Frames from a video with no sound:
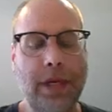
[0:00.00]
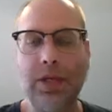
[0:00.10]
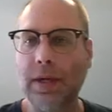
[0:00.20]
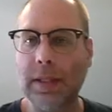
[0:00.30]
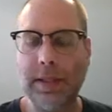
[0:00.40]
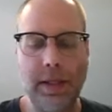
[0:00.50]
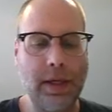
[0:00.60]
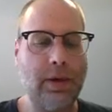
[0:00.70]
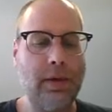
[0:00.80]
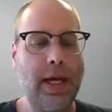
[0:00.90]
make sure it's in
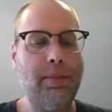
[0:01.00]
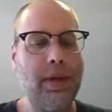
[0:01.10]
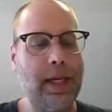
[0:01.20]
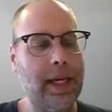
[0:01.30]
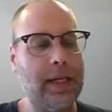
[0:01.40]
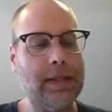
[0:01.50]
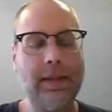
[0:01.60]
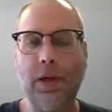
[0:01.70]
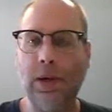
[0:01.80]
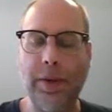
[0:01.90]
the correct
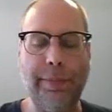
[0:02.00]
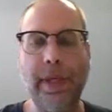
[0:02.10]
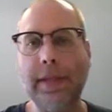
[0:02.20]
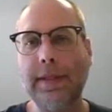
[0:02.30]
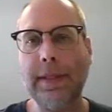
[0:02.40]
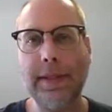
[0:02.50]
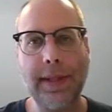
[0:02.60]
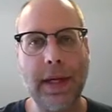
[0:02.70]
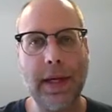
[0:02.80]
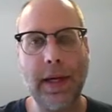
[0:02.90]
place, all the
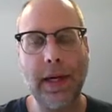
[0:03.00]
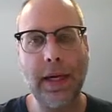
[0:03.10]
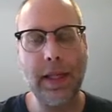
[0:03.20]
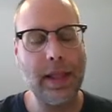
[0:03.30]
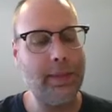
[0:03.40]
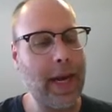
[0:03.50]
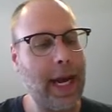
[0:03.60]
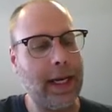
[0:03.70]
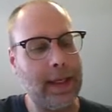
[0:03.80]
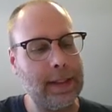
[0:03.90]
pieces are in the
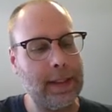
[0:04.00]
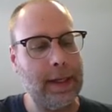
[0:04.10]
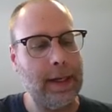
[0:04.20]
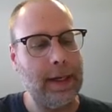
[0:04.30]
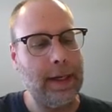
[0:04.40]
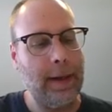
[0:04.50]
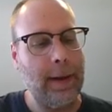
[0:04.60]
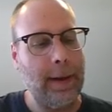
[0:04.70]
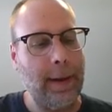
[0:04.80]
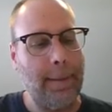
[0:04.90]
packet.
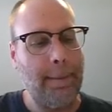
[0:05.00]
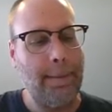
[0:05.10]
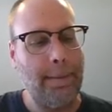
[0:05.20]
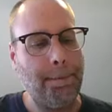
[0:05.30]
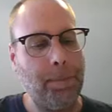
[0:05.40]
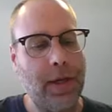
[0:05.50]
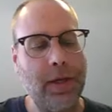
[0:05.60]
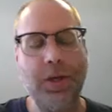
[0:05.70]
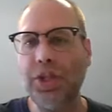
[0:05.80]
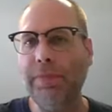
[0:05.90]

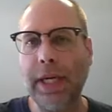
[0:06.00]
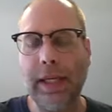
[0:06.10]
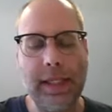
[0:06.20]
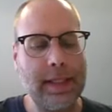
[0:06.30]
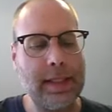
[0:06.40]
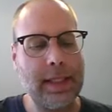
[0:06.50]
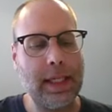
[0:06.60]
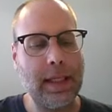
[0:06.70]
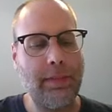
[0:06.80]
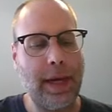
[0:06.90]
There should be a list
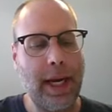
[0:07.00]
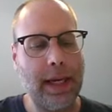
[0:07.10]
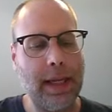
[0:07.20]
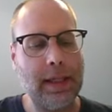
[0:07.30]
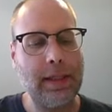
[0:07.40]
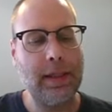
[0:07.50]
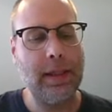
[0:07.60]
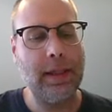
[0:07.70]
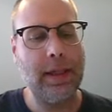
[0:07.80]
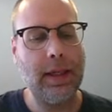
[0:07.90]
in the packet,
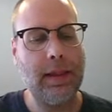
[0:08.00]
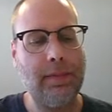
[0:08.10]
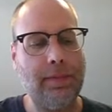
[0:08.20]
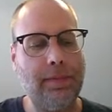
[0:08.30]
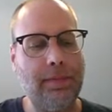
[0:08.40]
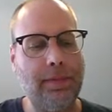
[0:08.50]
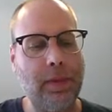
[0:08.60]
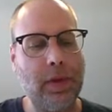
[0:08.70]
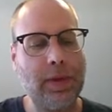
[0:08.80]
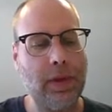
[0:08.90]

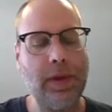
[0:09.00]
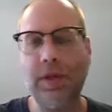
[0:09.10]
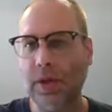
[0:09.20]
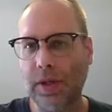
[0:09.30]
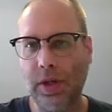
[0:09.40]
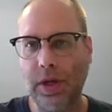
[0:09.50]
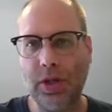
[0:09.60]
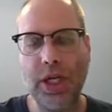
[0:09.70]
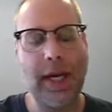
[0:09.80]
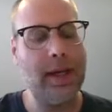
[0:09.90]
so that you
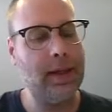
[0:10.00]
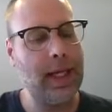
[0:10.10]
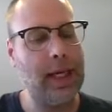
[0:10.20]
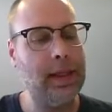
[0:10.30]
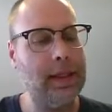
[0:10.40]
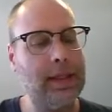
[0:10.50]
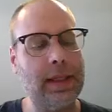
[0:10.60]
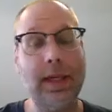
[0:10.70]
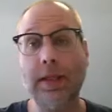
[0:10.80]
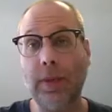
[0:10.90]
can check that
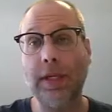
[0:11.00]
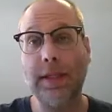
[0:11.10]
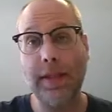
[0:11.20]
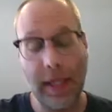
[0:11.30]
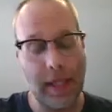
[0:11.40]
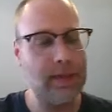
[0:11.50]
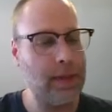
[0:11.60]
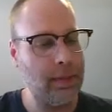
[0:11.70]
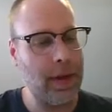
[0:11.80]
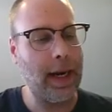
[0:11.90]
list against what's
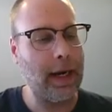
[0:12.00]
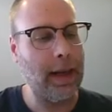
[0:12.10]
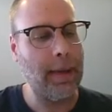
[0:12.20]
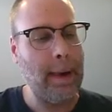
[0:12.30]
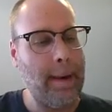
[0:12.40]
in the packet.